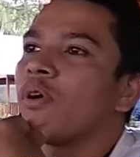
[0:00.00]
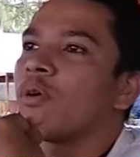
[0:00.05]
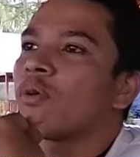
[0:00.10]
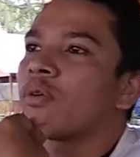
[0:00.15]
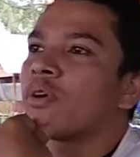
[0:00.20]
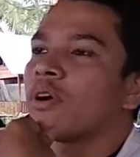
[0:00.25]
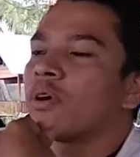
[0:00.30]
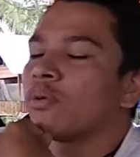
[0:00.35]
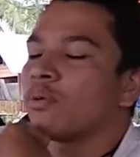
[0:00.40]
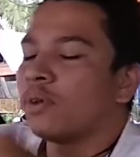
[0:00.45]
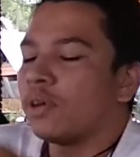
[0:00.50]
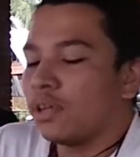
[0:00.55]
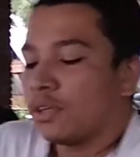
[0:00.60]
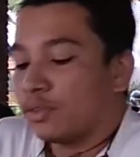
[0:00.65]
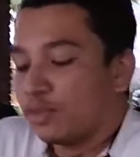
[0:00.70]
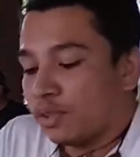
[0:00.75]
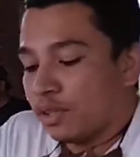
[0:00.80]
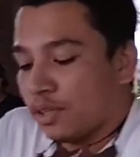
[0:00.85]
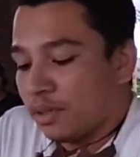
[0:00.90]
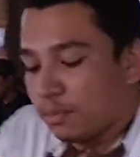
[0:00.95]
Alright, wow,
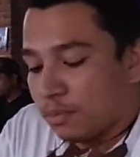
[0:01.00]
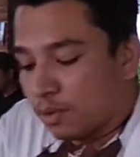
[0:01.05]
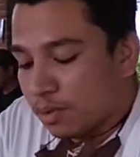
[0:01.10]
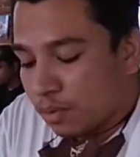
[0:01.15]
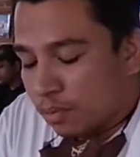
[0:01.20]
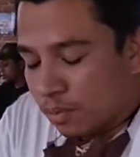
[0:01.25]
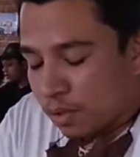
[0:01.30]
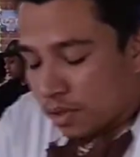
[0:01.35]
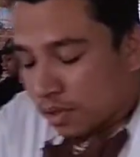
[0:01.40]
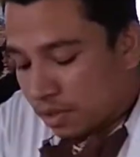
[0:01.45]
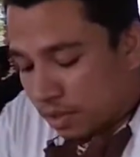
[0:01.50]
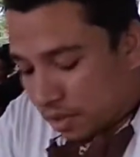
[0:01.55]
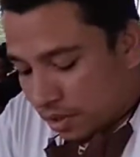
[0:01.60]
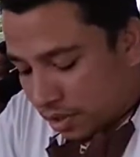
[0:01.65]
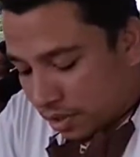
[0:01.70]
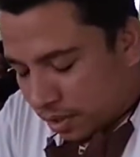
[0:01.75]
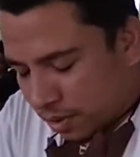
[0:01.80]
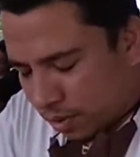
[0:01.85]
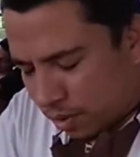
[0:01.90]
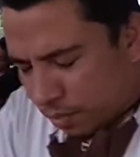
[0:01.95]
assalamualaikum
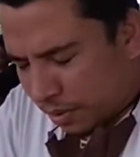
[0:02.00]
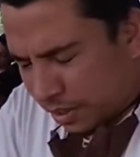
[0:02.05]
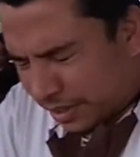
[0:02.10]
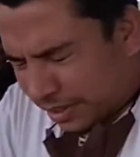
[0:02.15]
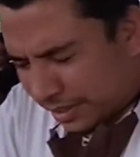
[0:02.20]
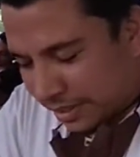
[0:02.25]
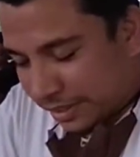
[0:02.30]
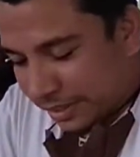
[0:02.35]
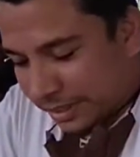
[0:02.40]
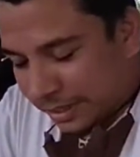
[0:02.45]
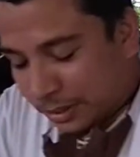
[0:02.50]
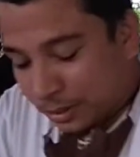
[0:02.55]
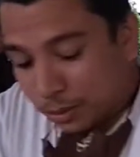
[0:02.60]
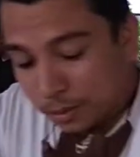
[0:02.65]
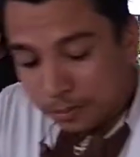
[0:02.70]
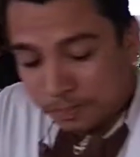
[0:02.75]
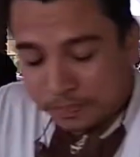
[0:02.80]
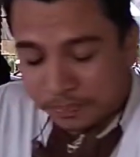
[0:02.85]
warahmatullahi wabarakatuh.